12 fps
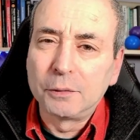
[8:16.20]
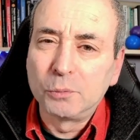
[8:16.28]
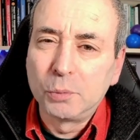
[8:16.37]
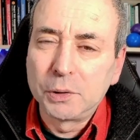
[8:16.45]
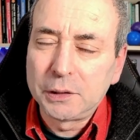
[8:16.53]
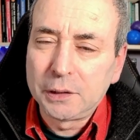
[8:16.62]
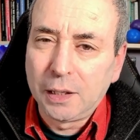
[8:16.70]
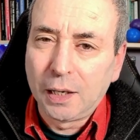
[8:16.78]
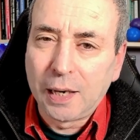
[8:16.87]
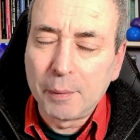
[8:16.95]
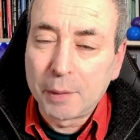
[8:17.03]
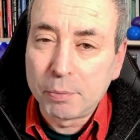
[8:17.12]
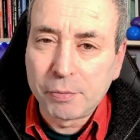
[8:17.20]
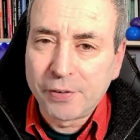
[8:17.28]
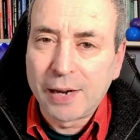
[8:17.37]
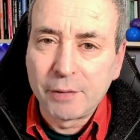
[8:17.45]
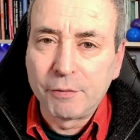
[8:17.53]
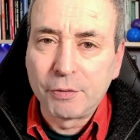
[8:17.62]
was kind of had a
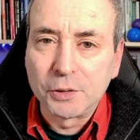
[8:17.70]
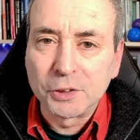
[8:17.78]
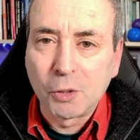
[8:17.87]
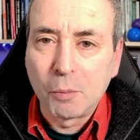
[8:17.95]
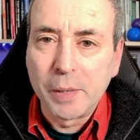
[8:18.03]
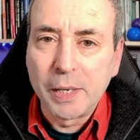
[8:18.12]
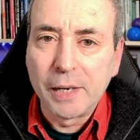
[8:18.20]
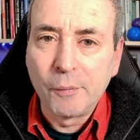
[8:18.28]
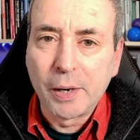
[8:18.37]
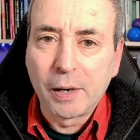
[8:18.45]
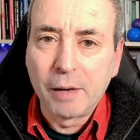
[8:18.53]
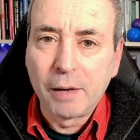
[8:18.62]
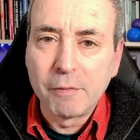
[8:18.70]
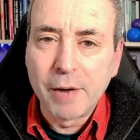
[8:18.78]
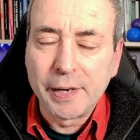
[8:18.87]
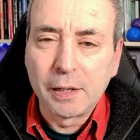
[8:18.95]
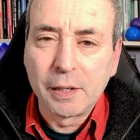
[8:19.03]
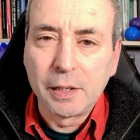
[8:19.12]
profound influence on me when I
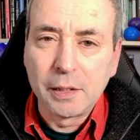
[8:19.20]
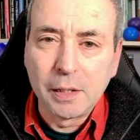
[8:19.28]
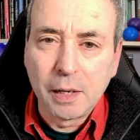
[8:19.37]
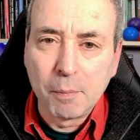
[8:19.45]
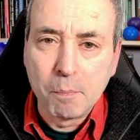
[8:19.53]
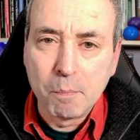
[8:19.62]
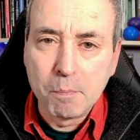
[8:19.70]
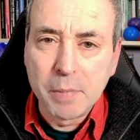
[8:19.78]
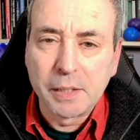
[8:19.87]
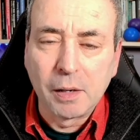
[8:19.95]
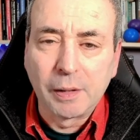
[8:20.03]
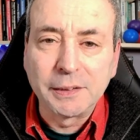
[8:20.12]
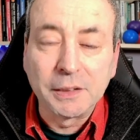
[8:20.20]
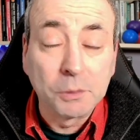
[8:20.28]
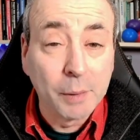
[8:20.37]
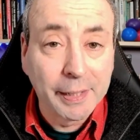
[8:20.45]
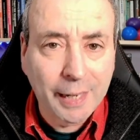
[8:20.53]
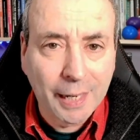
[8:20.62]
read it in the
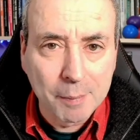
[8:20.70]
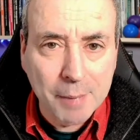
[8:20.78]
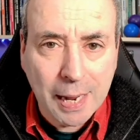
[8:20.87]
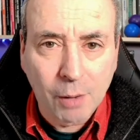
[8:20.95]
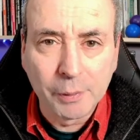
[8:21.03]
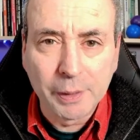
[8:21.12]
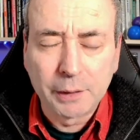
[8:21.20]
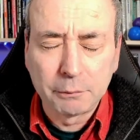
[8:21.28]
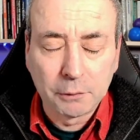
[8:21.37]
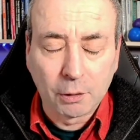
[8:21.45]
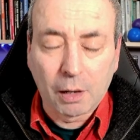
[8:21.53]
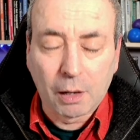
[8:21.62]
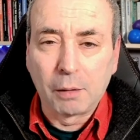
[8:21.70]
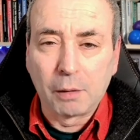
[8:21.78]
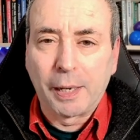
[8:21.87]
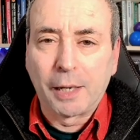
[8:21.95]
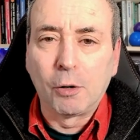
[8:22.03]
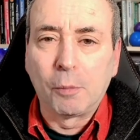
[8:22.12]
mid-90s when it came out. We got a
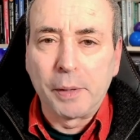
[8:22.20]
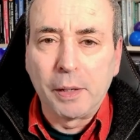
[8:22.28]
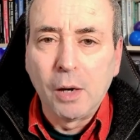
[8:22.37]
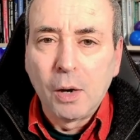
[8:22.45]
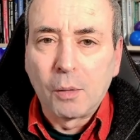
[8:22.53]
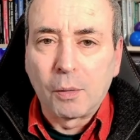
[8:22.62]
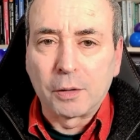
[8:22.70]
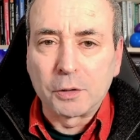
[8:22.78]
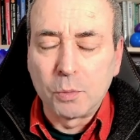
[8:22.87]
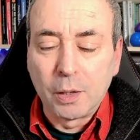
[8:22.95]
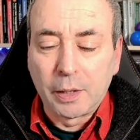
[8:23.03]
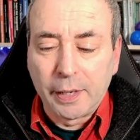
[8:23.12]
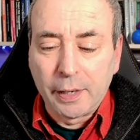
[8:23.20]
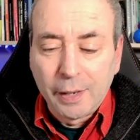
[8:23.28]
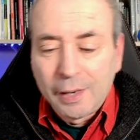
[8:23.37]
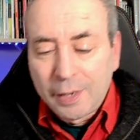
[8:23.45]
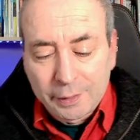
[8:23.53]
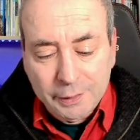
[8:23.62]
hardback copy where I was working,
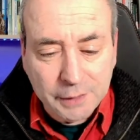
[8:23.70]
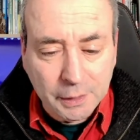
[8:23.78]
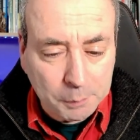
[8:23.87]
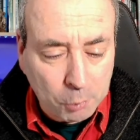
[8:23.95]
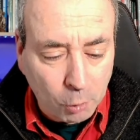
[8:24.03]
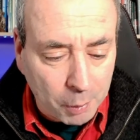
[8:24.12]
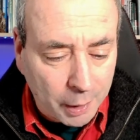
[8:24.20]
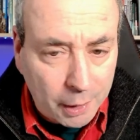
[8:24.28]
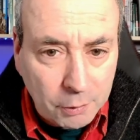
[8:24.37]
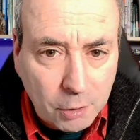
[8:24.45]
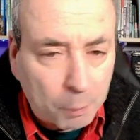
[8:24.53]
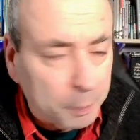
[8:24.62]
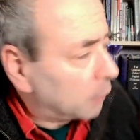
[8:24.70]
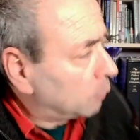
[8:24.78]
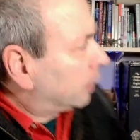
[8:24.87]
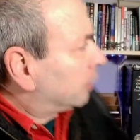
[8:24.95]
and I since bought my own copy.